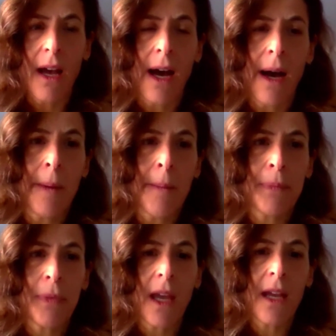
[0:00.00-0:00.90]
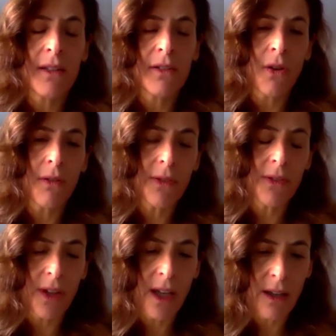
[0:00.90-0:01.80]
And don't
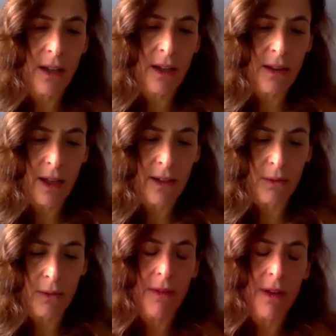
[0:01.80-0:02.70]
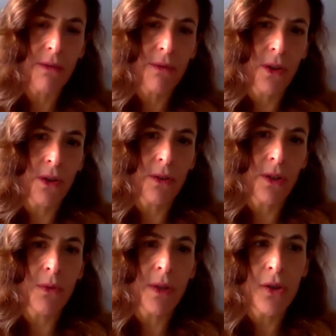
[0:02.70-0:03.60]
think that even if
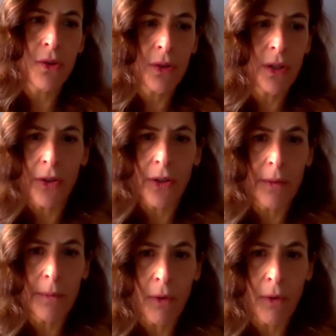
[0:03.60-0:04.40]
you're a junior,